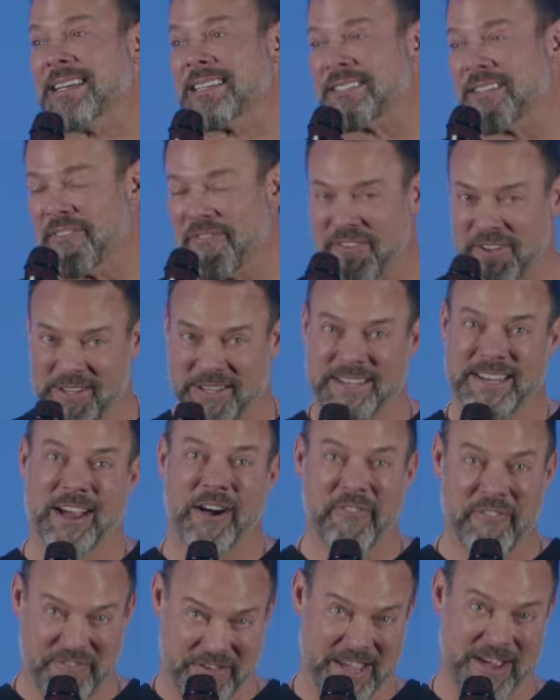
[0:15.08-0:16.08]
to
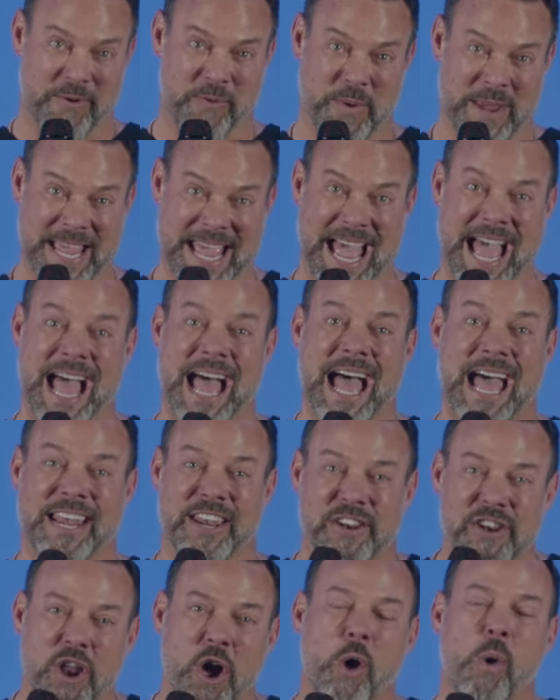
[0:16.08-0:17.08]
Philadelphia. We had
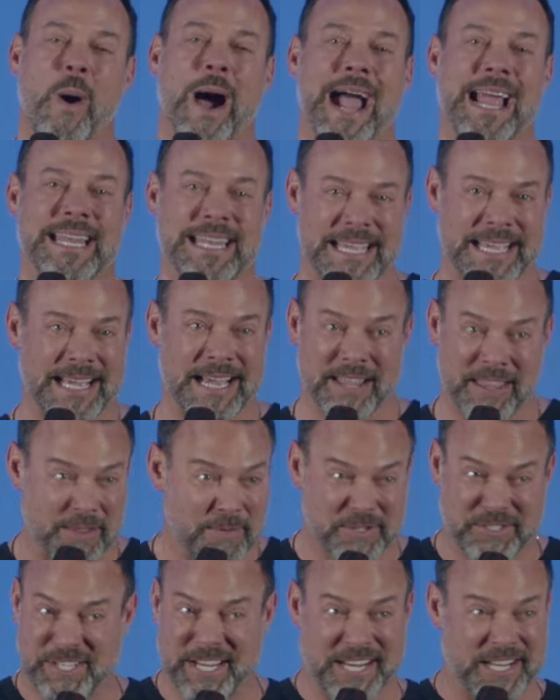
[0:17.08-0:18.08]
no idea. The
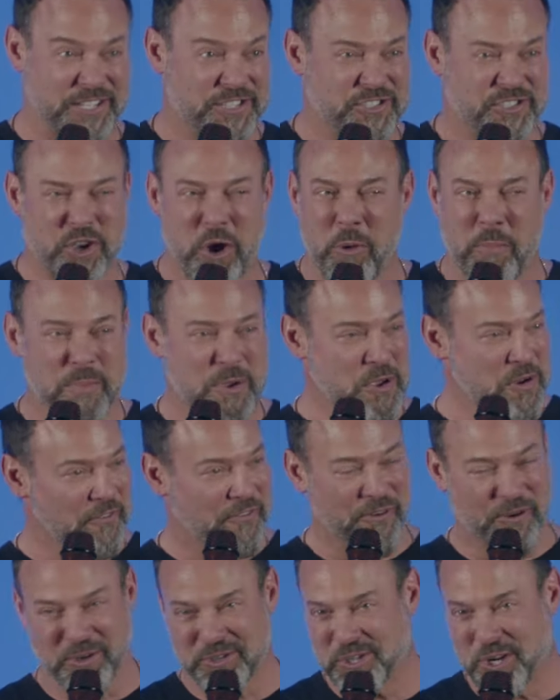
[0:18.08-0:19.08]
city is so
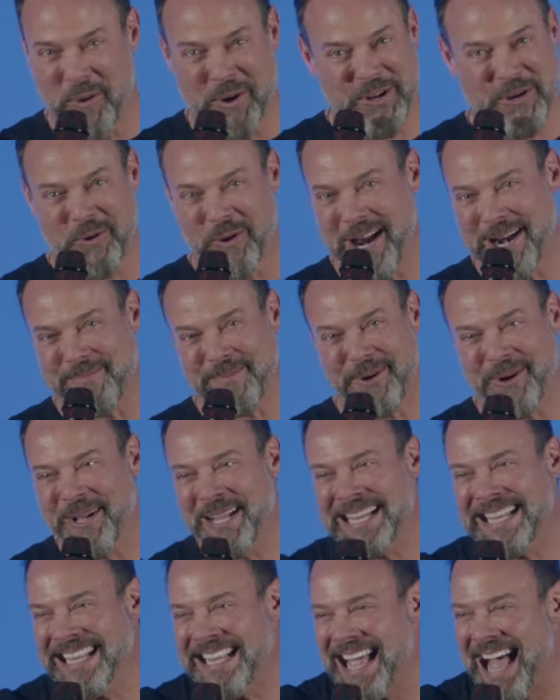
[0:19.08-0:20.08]
beautiful, so incredible.
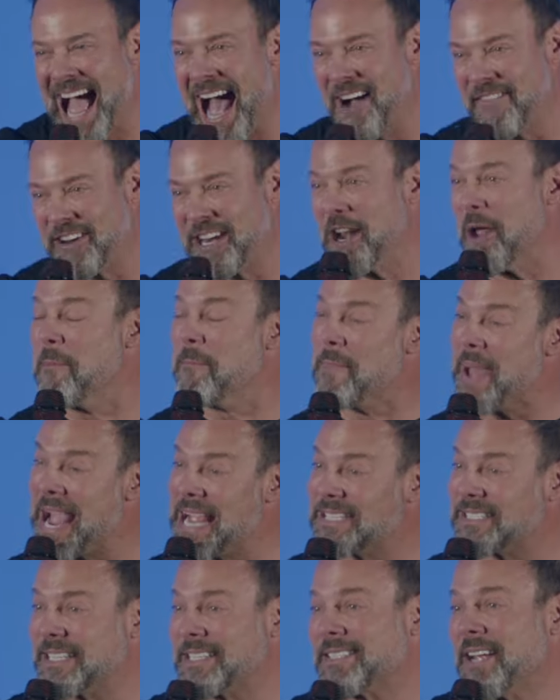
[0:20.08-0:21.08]
Having an
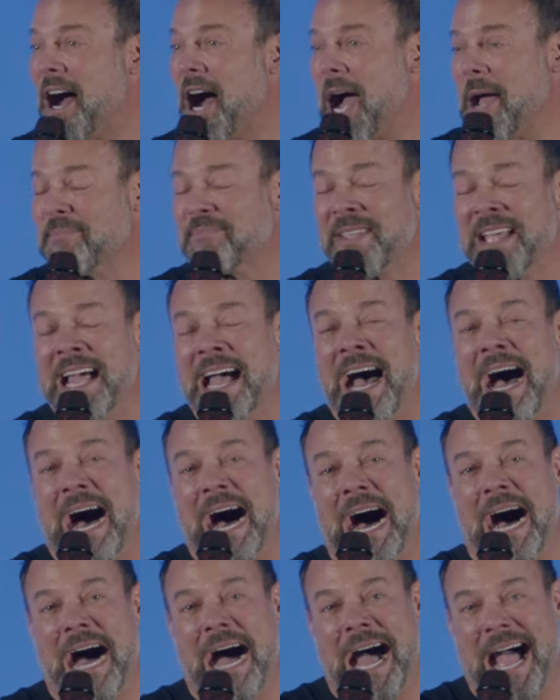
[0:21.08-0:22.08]
amazing time.
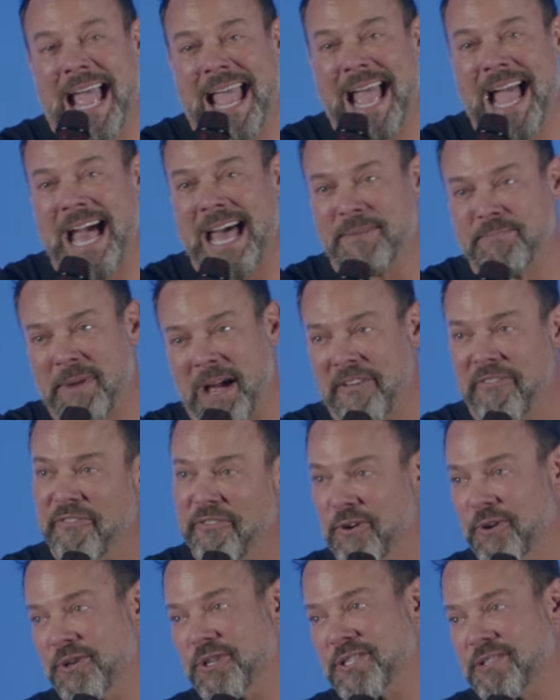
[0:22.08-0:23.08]
Uh, I had my
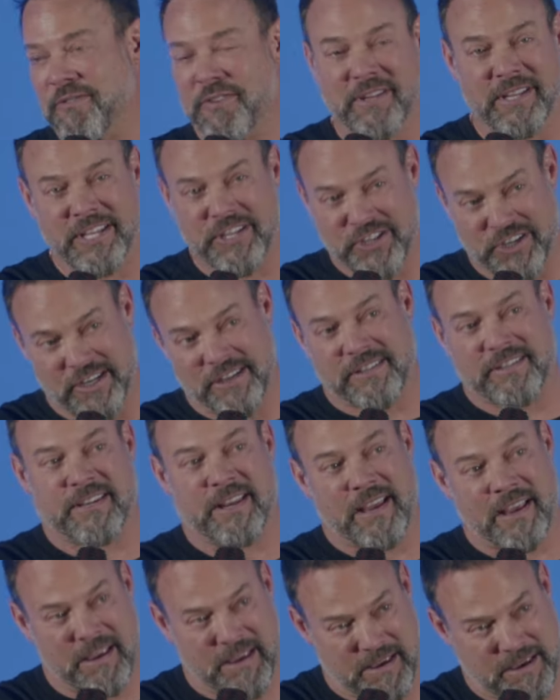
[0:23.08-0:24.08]
first Philly
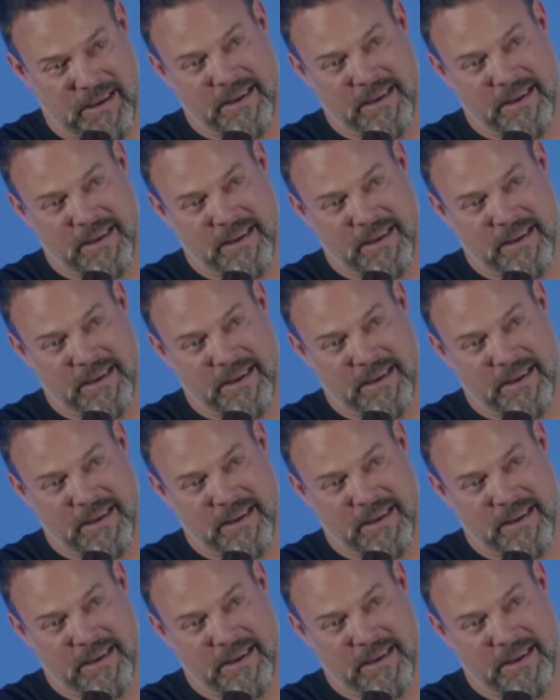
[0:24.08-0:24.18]
cheesesteak.